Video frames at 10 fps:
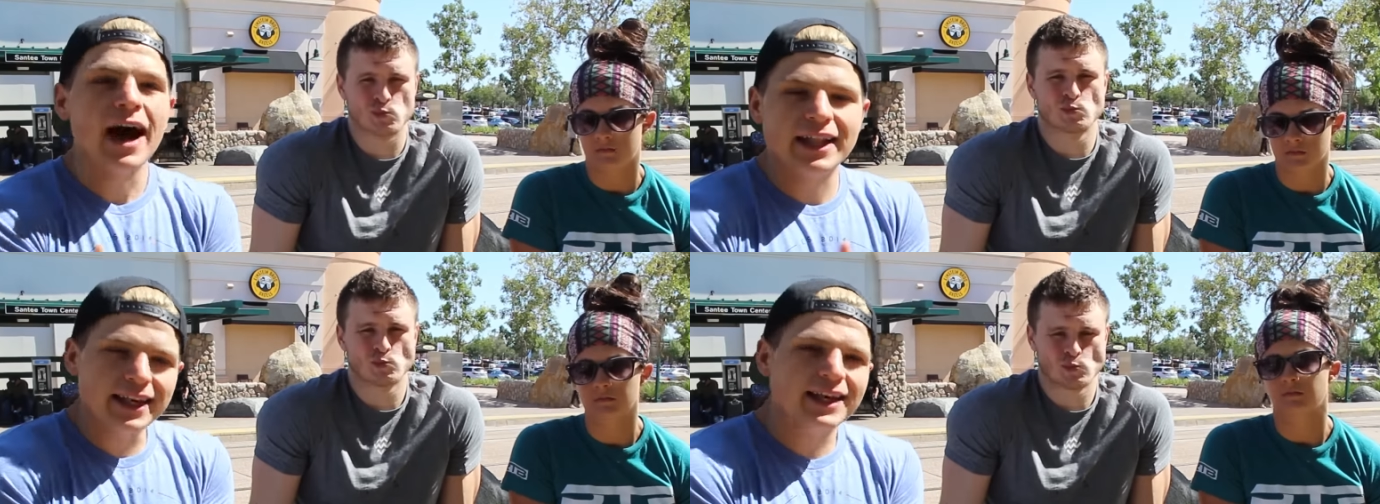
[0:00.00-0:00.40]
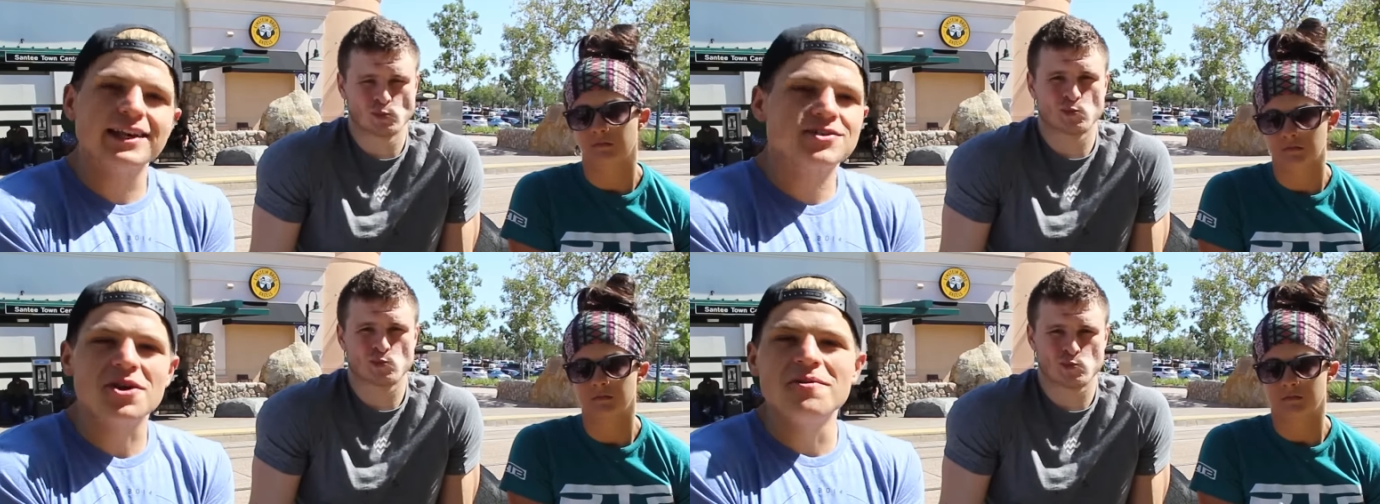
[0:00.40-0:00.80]
Speaker 1: I link it
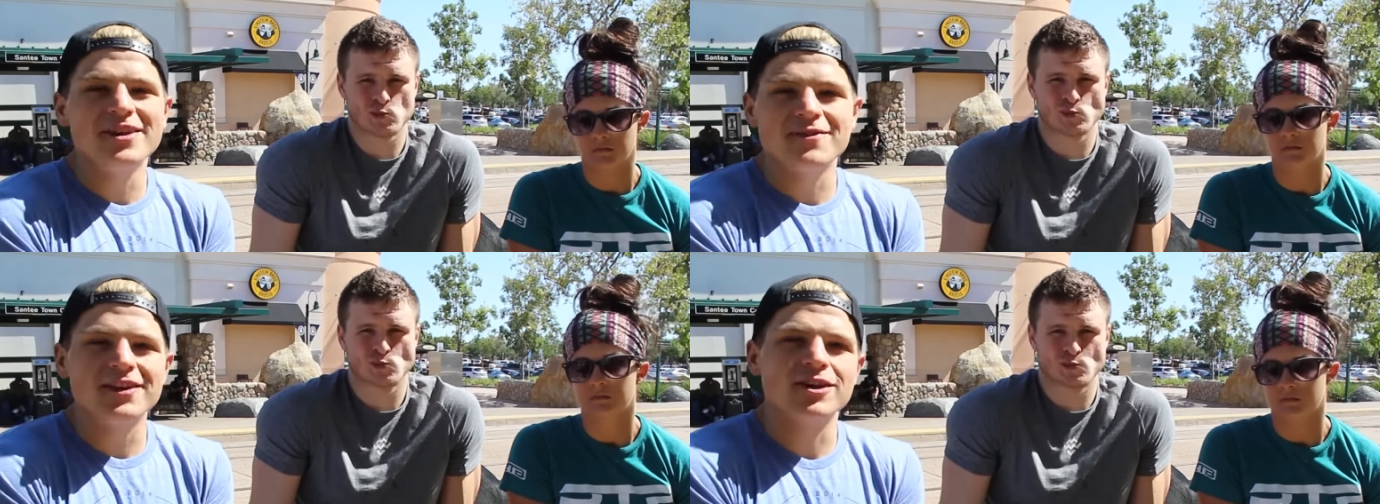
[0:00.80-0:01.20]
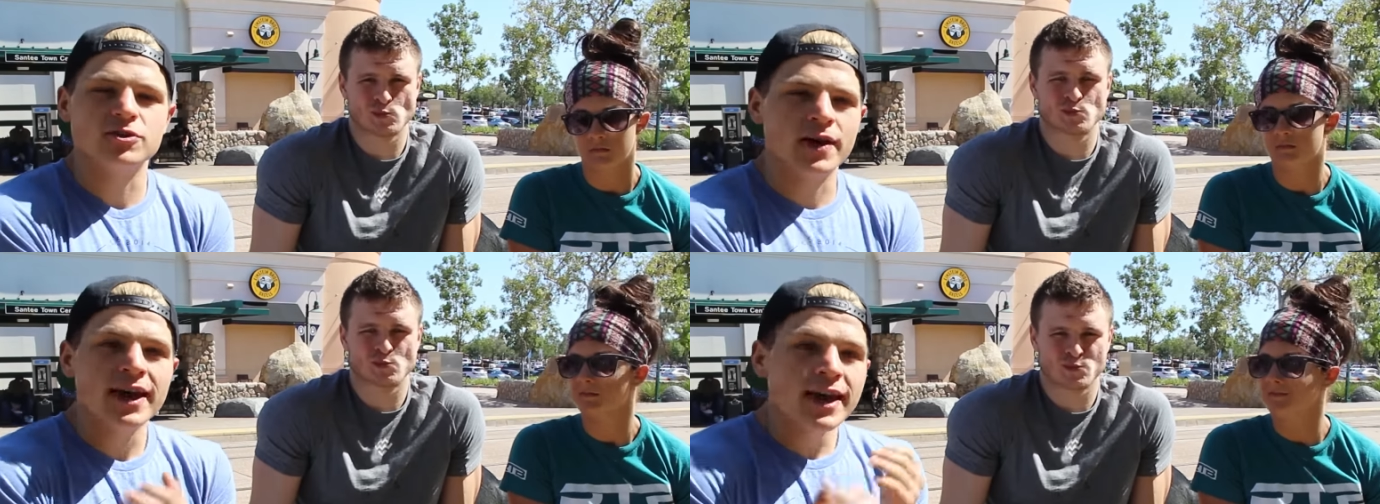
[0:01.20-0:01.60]
in so many
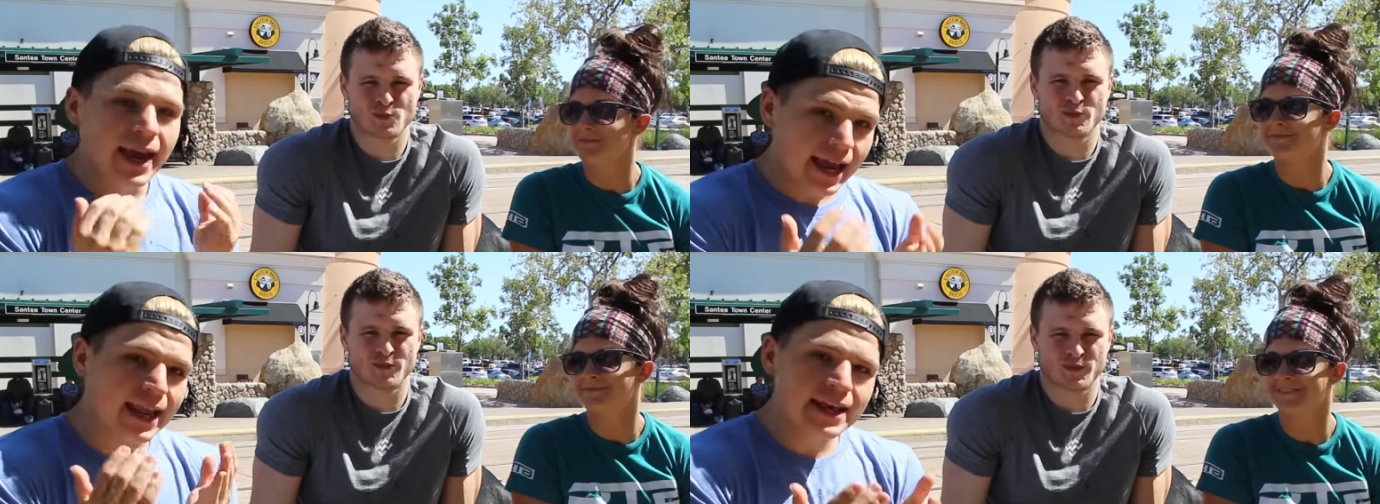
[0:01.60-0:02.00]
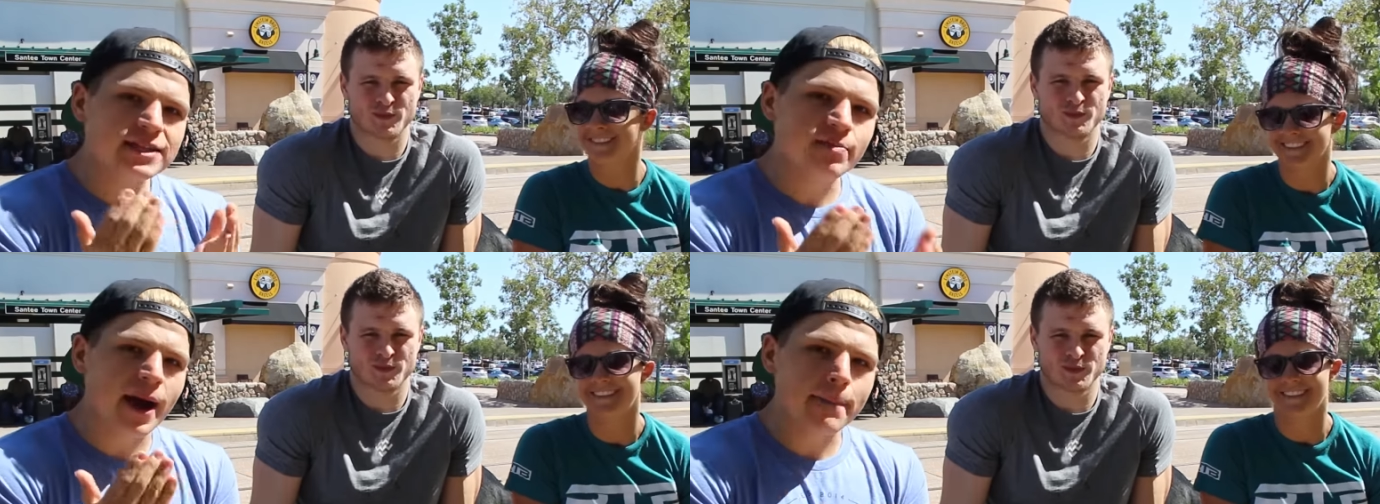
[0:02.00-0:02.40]
videos, but it
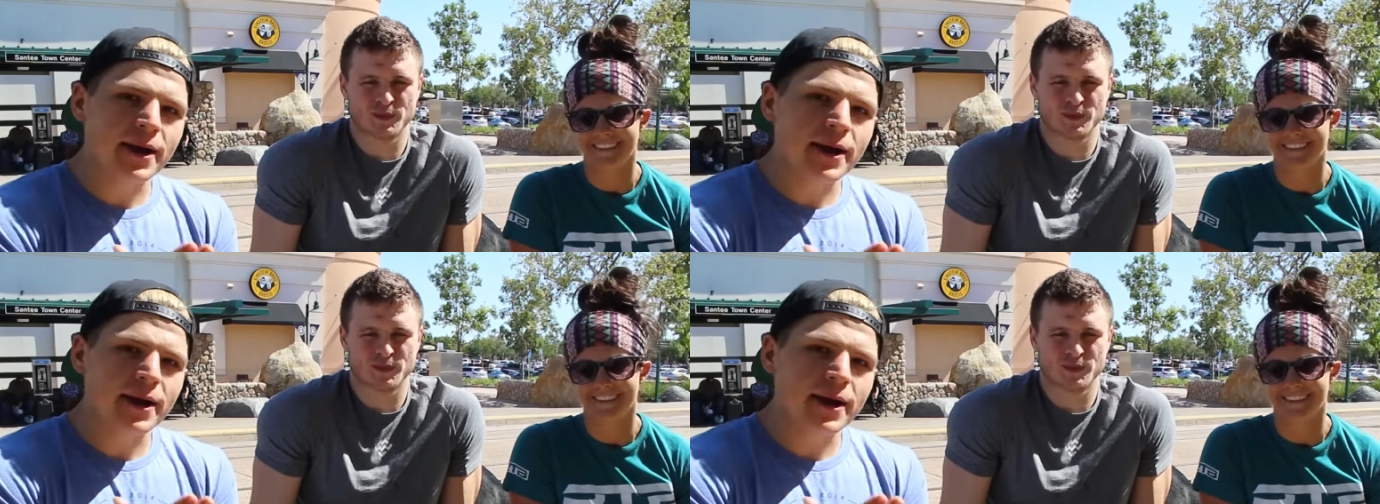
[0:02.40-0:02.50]
is my